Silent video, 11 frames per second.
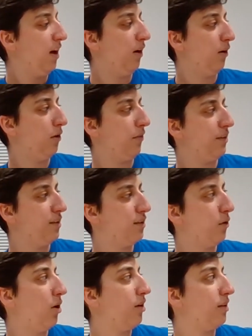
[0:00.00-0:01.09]
Oh, this is
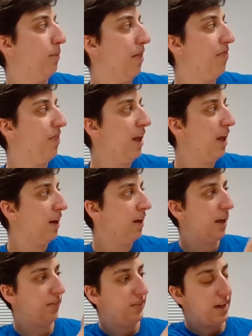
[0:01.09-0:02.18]
so awesome. And then
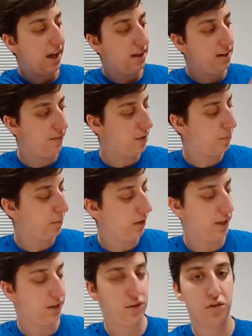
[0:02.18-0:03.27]
at the end of this book,
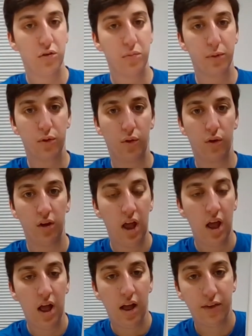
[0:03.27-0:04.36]
it's super cool.
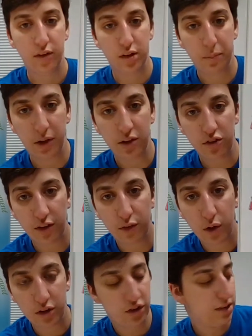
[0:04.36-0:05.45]
There's a bunch of
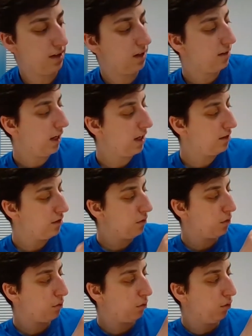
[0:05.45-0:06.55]
questions and it takes you
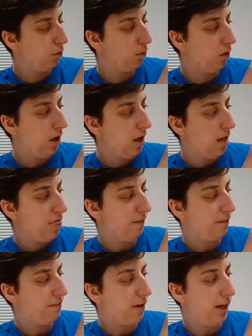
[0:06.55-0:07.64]
through the
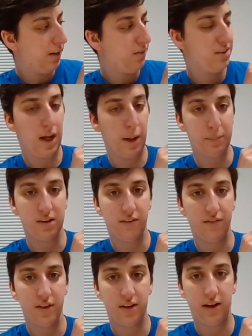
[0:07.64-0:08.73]
5 steps
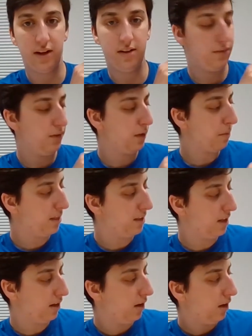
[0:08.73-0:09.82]
of the scientific
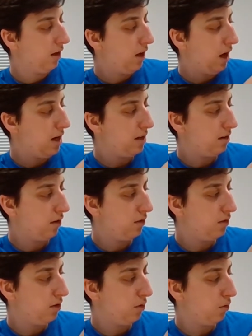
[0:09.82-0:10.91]
method. And it
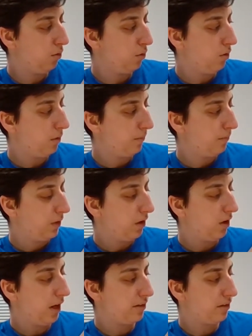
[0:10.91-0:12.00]
tells you,
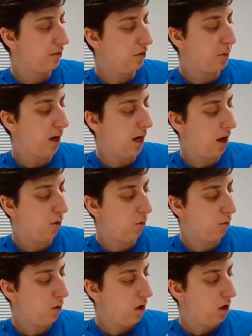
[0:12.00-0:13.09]
or it asks you
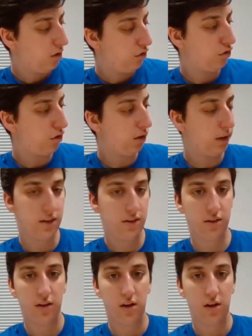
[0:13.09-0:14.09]
how Charlotte